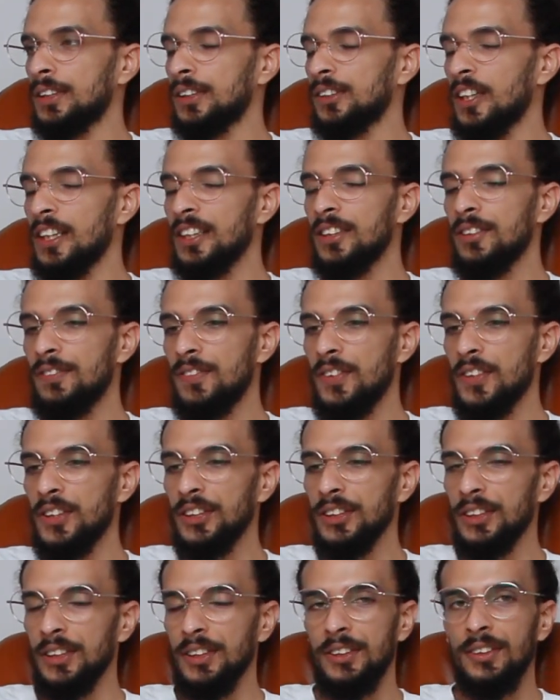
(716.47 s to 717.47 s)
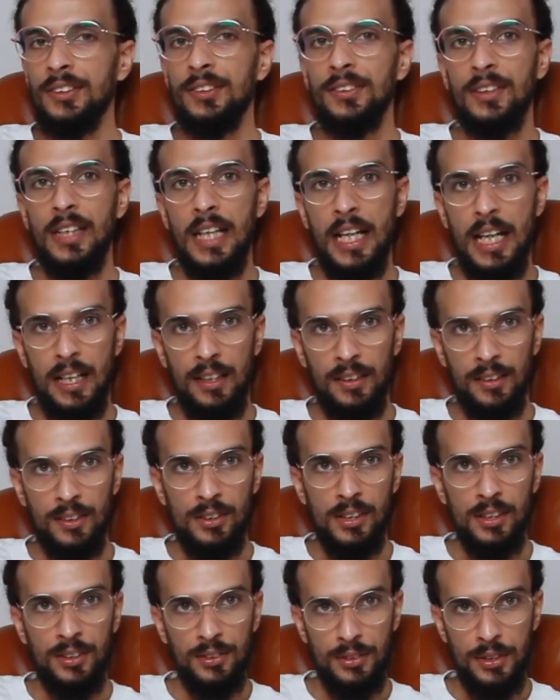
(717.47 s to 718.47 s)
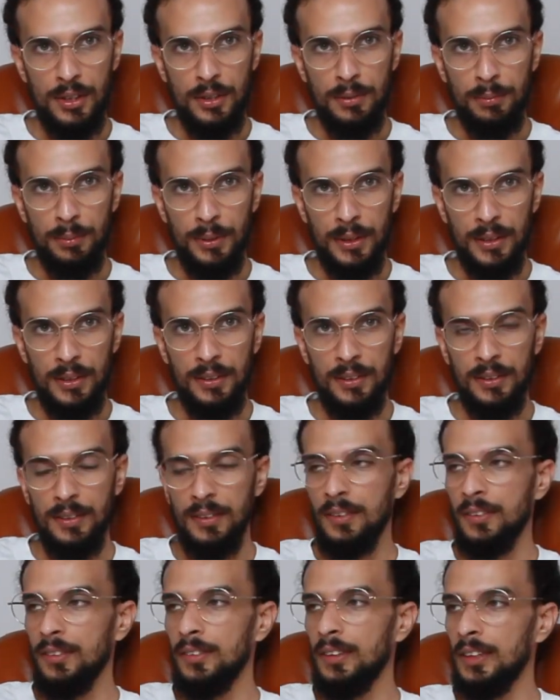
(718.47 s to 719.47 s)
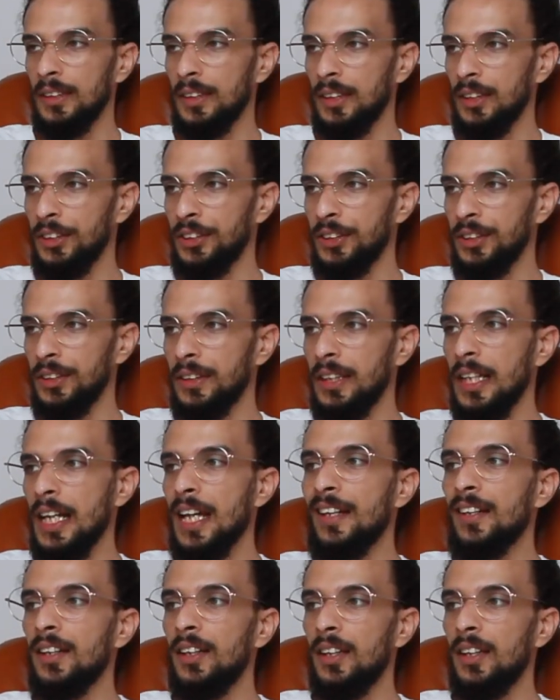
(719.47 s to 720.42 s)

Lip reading: Try to focus on the intra-group discussion and